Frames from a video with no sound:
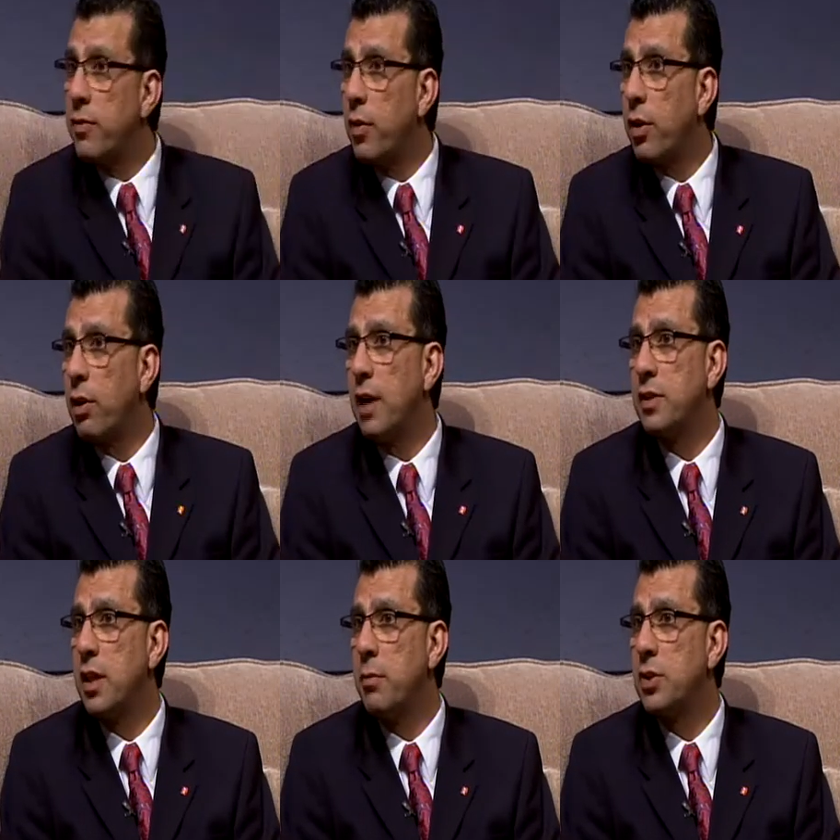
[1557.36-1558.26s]
of the
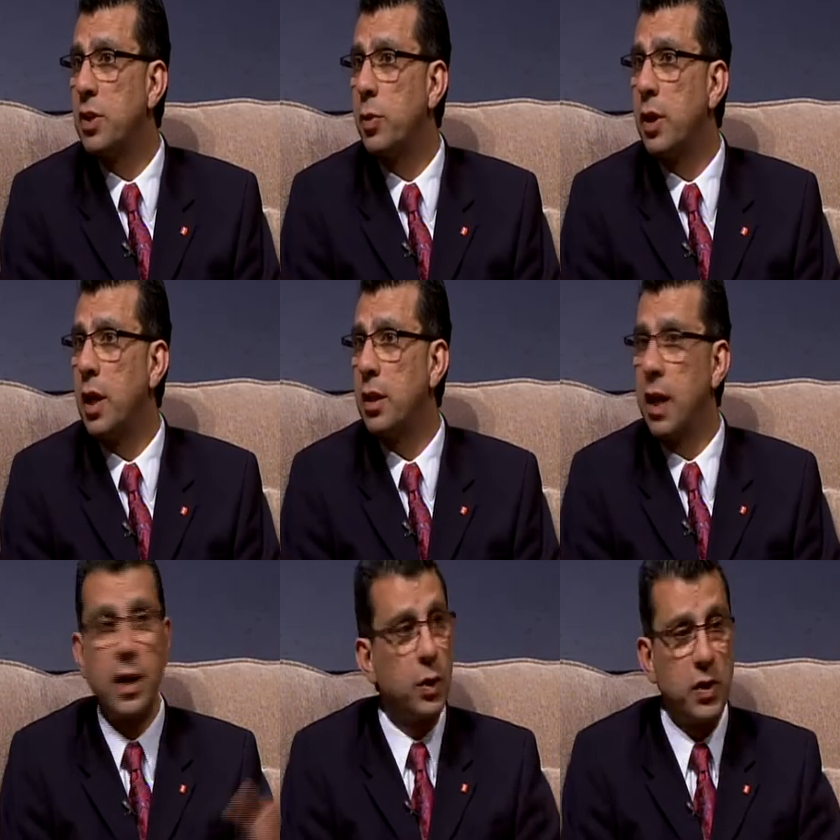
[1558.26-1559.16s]
photographs and the images that we got,
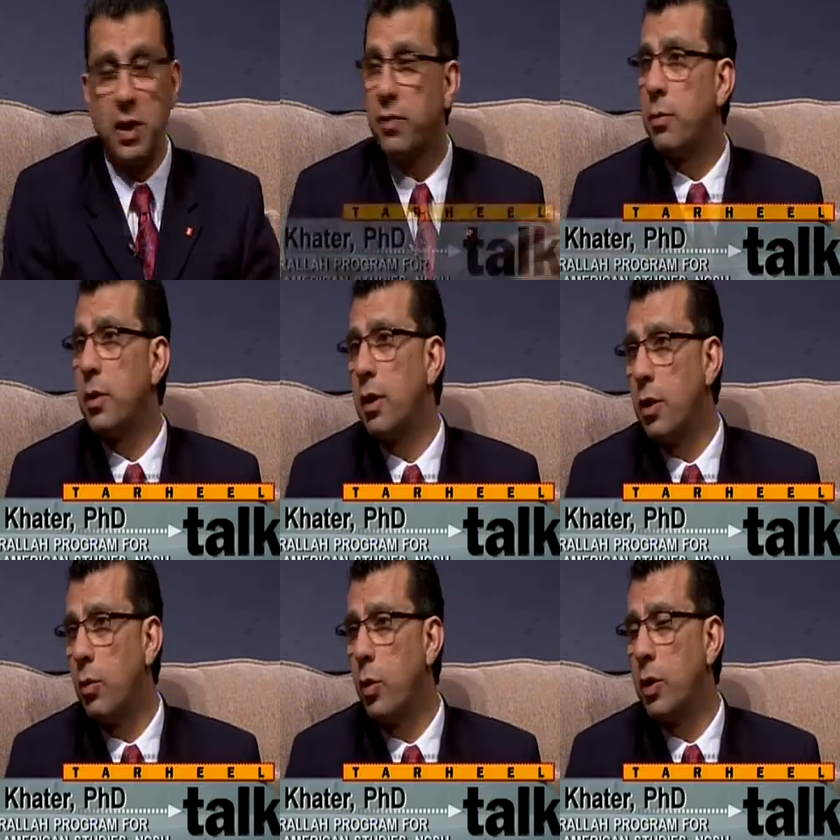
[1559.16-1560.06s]
as you see from
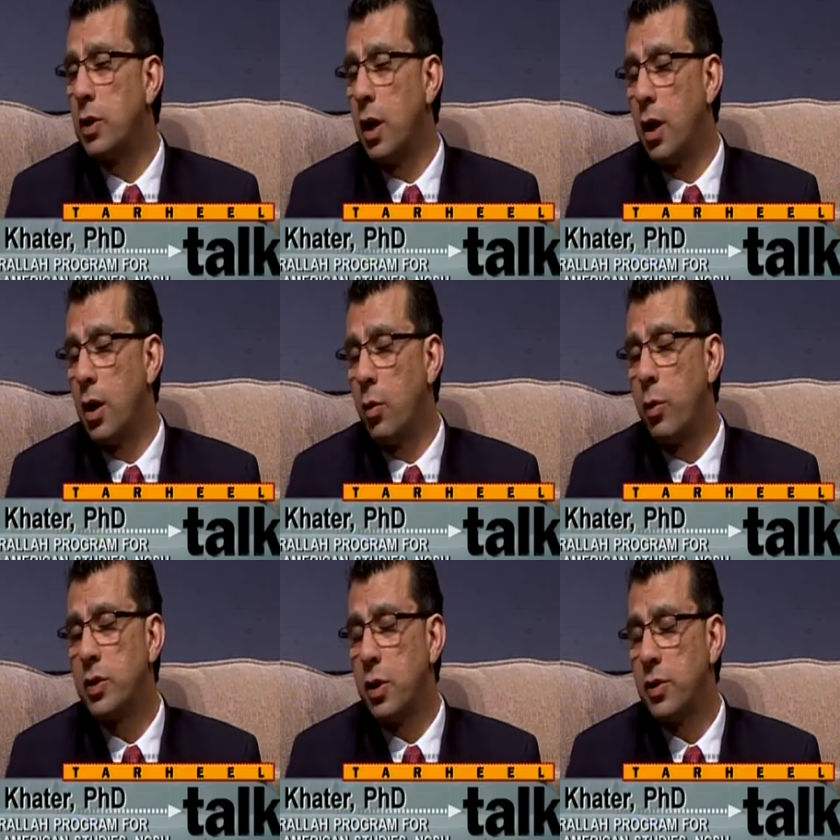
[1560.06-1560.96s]
what we
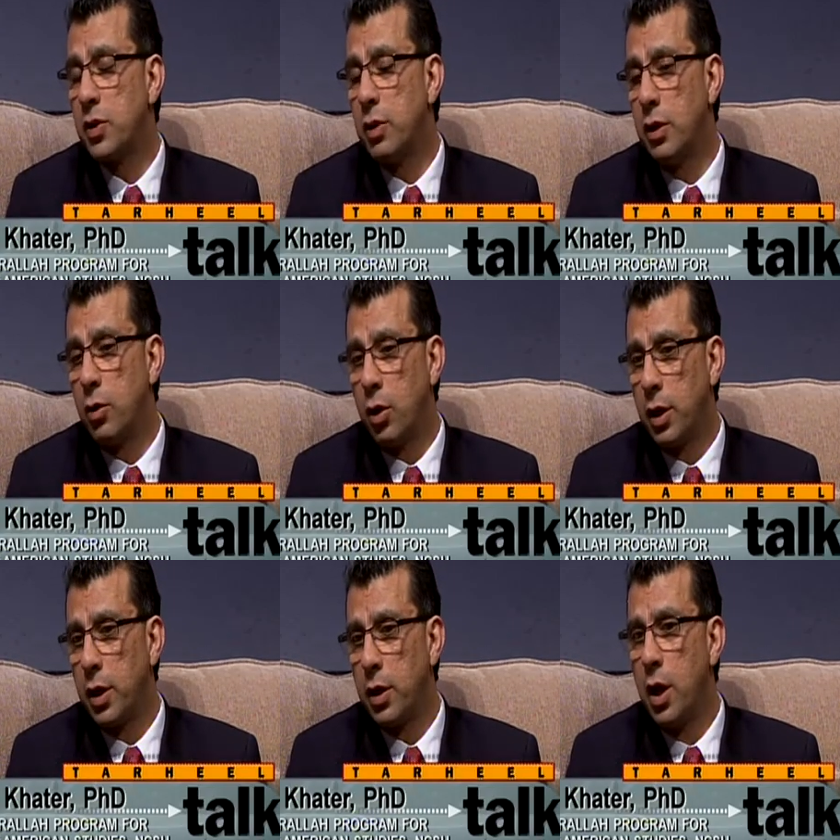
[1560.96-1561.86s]
saw on the screen
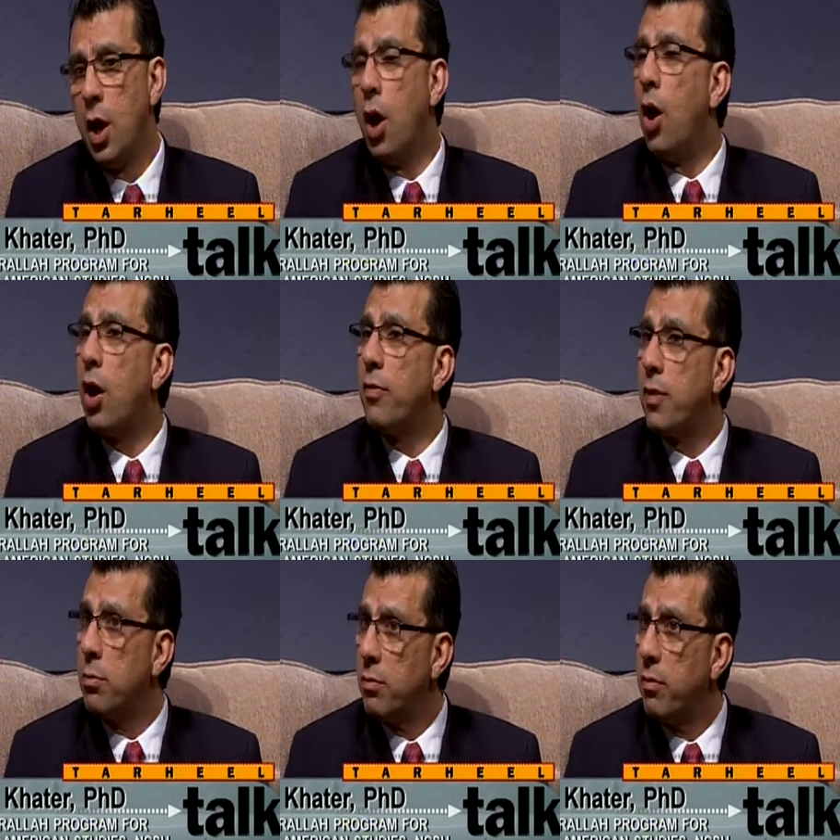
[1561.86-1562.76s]
earlier, are
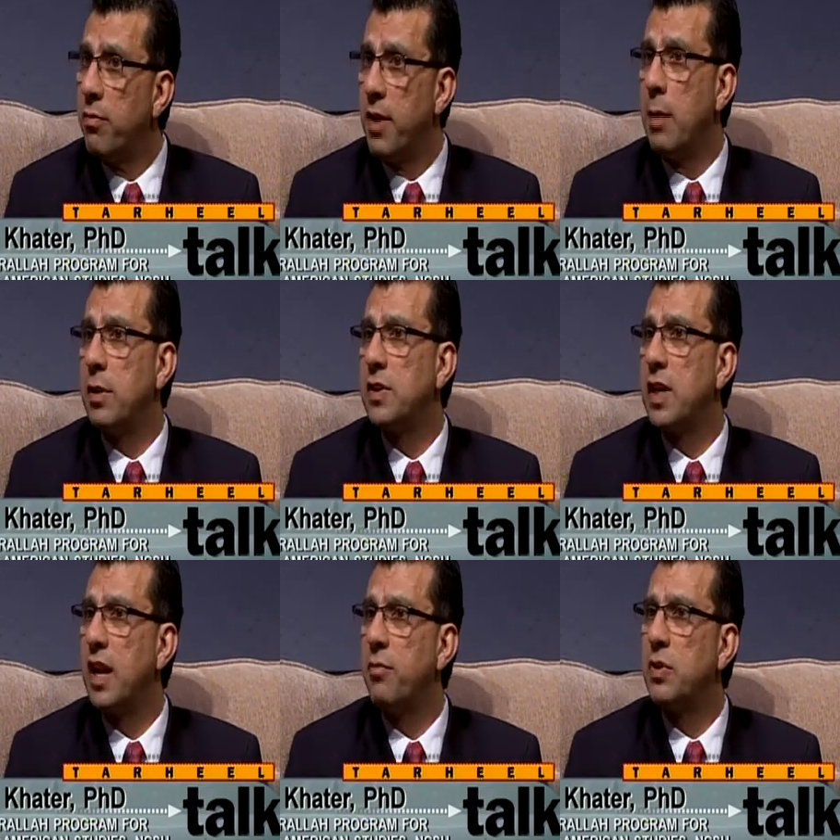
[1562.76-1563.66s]
from families
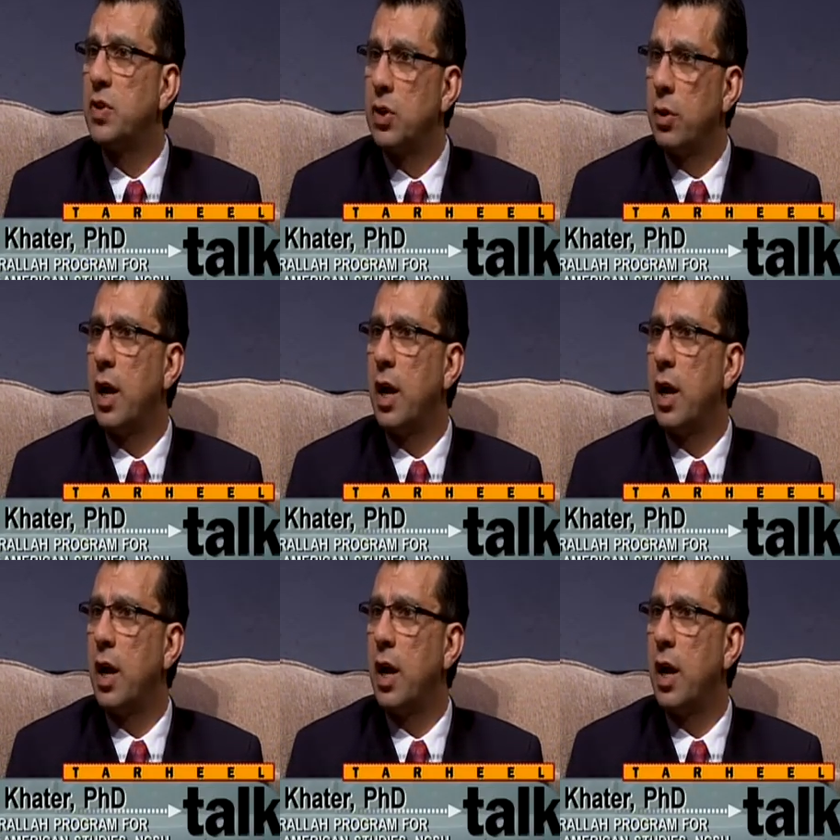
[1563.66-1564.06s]
that have been so